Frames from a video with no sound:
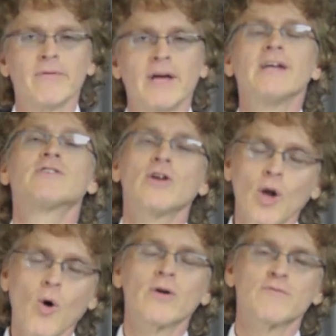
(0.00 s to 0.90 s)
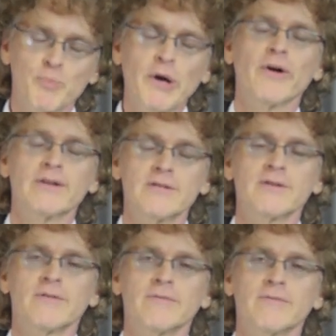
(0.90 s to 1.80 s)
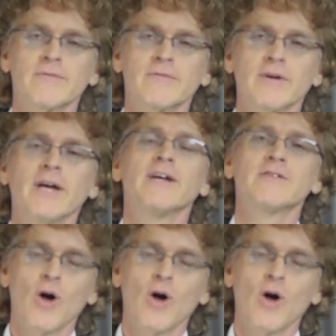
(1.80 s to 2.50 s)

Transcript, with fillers: He's the Lord of spirits. He's